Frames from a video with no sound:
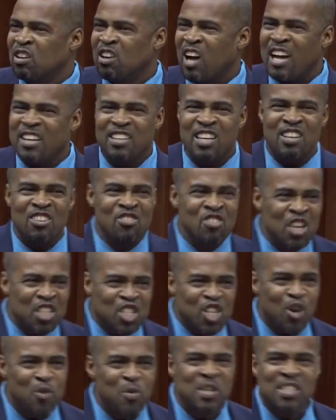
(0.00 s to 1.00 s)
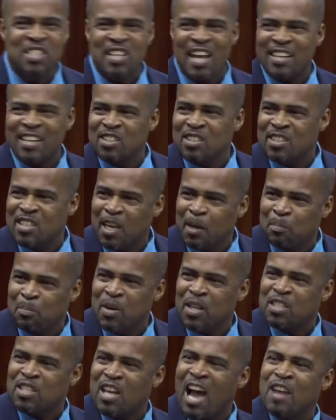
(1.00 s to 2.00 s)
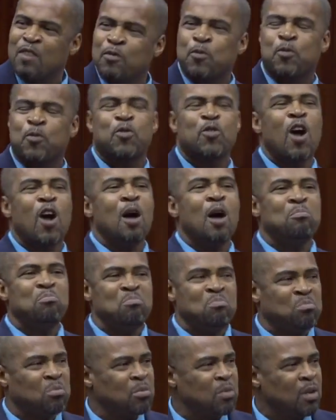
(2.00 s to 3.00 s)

And the nurturing starts to take place. And from